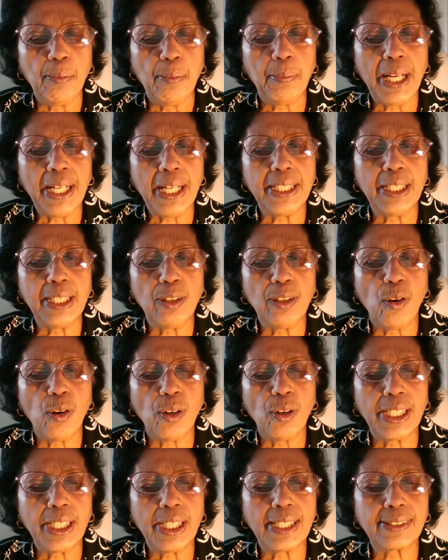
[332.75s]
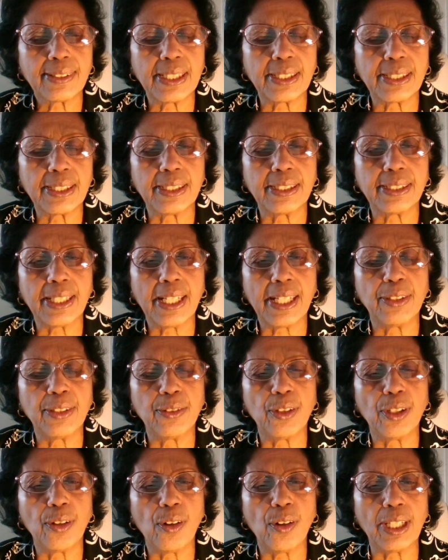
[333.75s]
planning, organizations, and
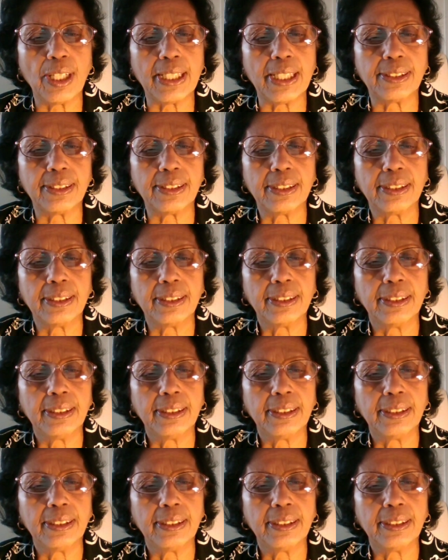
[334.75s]
your knowledge.